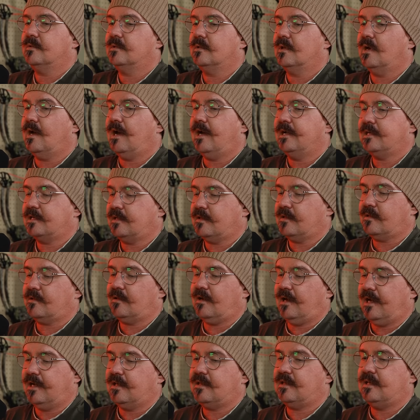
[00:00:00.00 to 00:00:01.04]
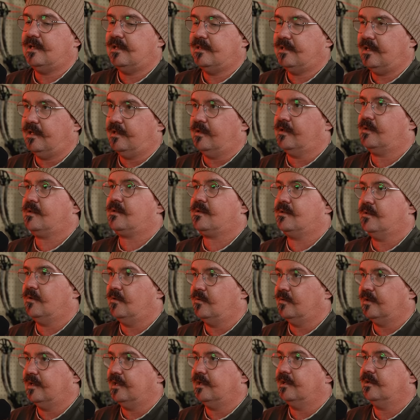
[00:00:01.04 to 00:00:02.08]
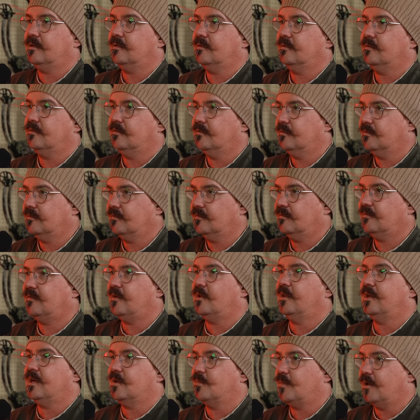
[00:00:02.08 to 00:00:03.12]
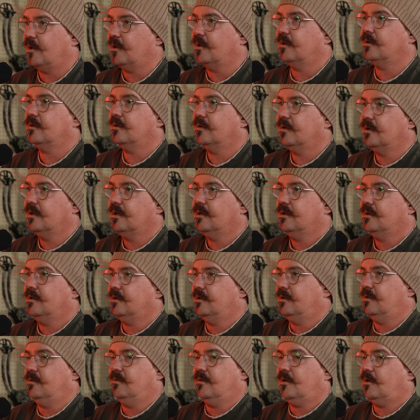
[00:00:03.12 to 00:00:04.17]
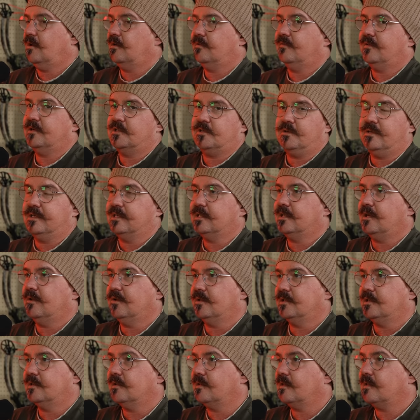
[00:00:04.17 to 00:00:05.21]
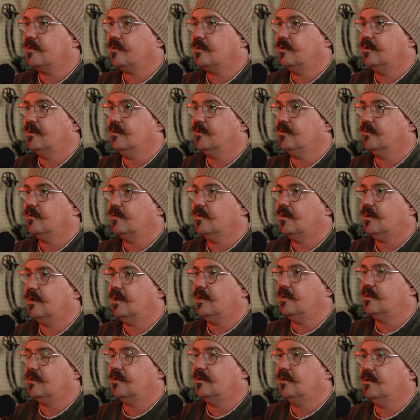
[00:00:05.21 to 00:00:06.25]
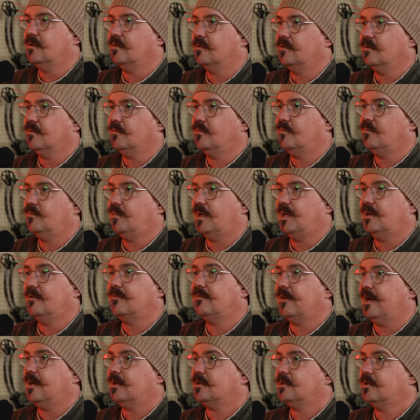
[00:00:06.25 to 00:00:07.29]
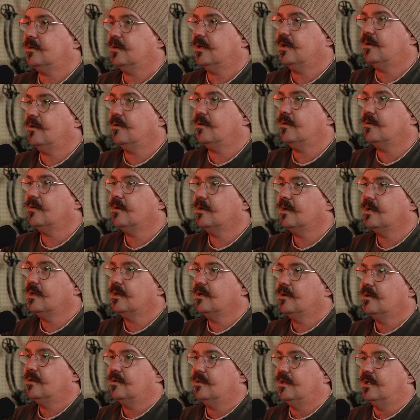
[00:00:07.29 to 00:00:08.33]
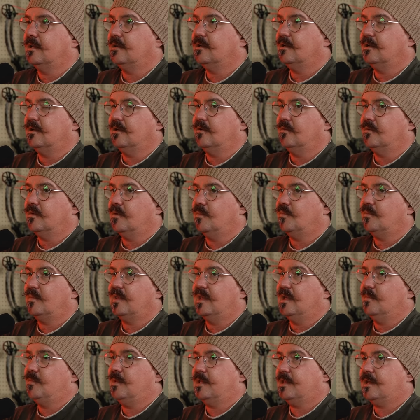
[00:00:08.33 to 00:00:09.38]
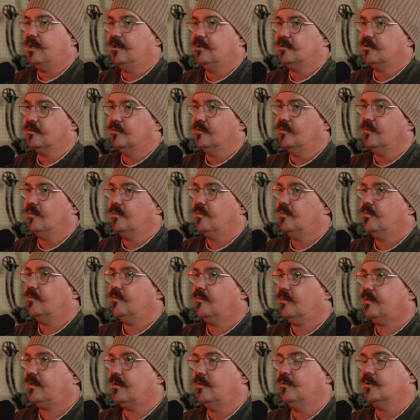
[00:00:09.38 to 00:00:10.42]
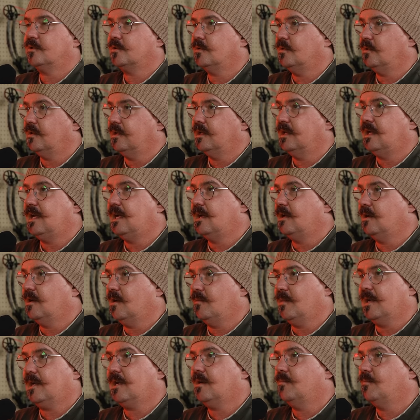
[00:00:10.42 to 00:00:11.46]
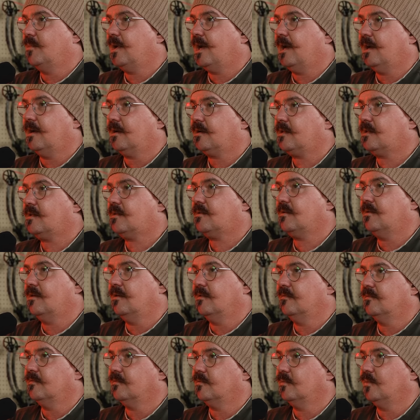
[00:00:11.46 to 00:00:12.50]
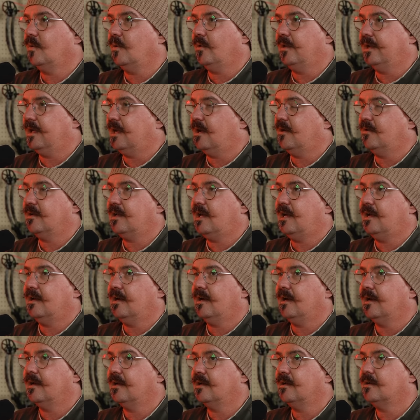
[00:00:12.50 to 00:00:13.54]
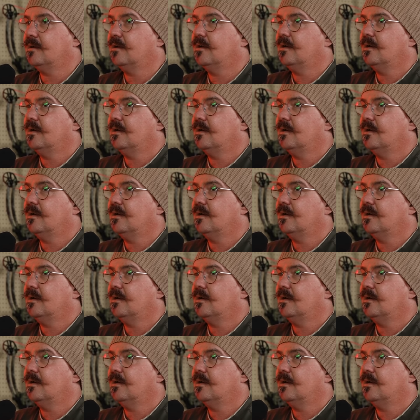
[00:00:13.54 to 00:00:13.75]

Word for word: I just I see things slowly falling apart. You know, mm-hmm. artificial intelligence is another is another big factor here. That you know the the potential social and economic impacts of rolling out AI